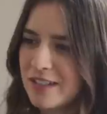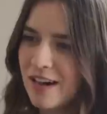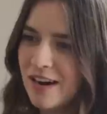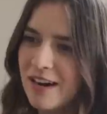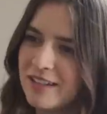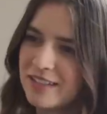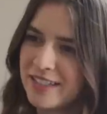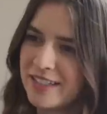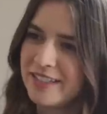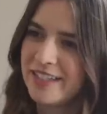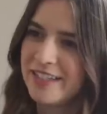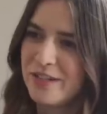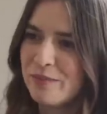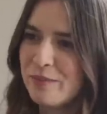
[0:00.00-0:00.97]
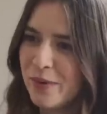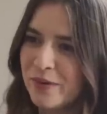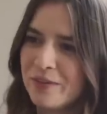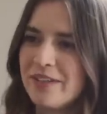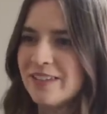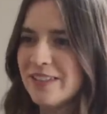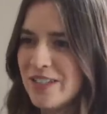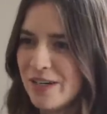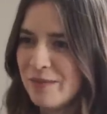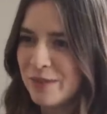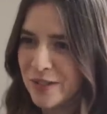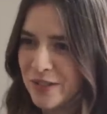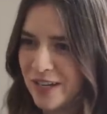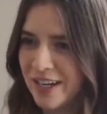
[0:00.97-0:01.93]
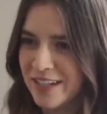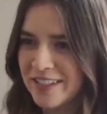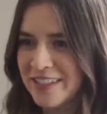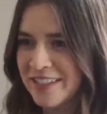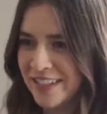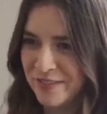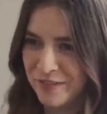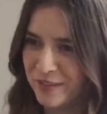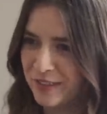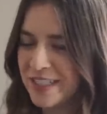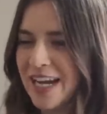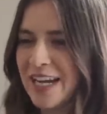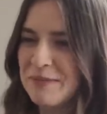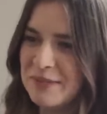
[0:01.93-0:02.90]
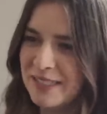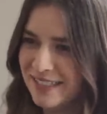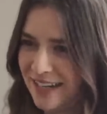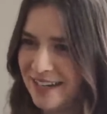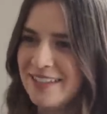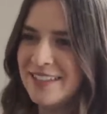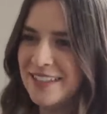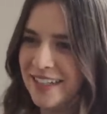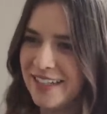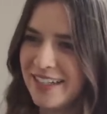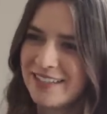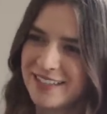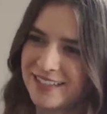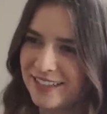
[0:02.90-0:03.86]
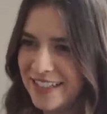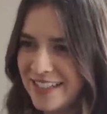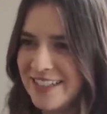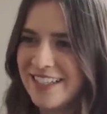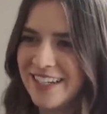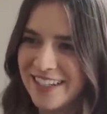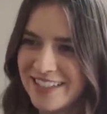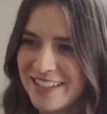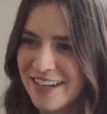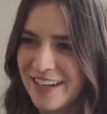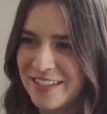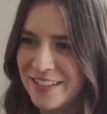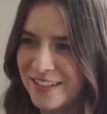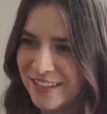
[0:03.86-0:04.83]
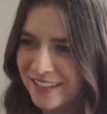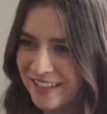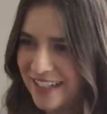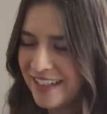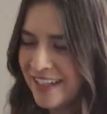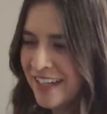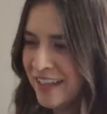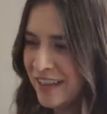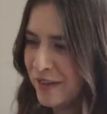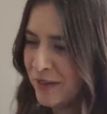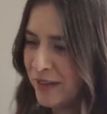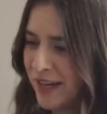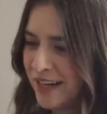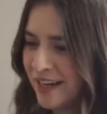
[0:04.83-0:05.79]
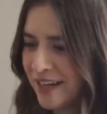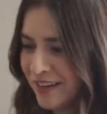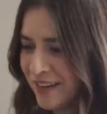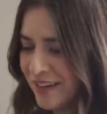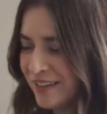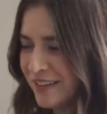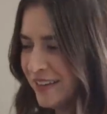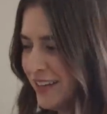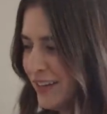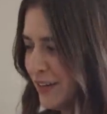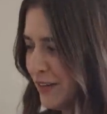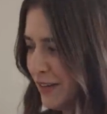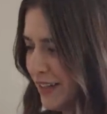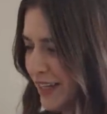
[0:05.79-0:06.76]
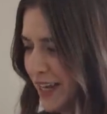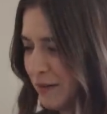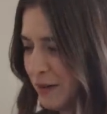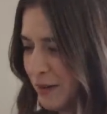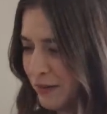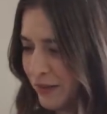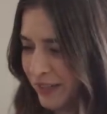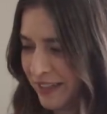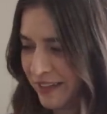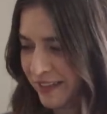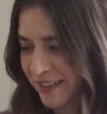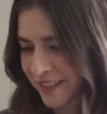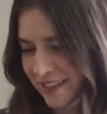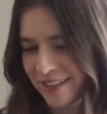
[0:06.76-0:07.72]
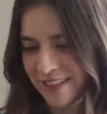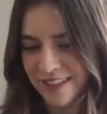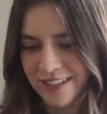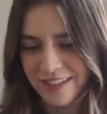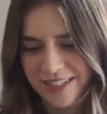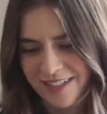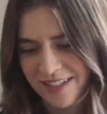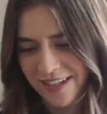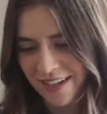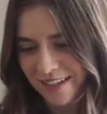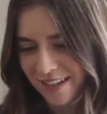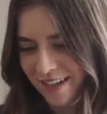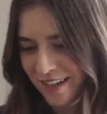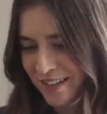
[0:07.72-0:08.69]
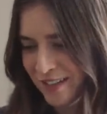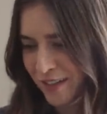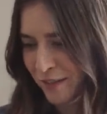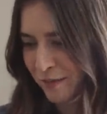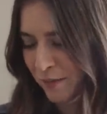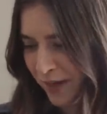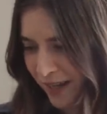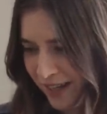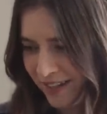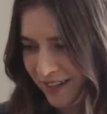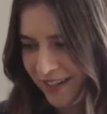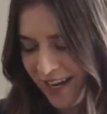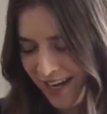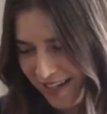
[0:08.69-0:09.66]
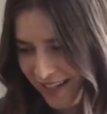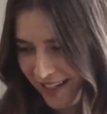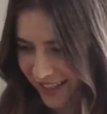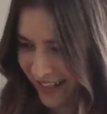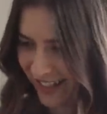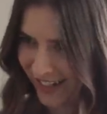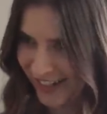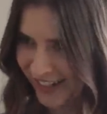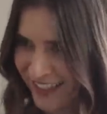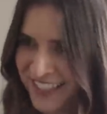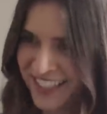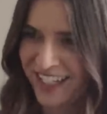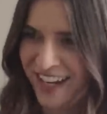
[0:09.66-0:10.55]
songs, and then you're both on the jumbotron several yeah. times dancing at Celine yeah. Dion's concert. Like they were like, "I." you know, the cameramen were like, "This is a Celine Dion concert, but Katie's here, so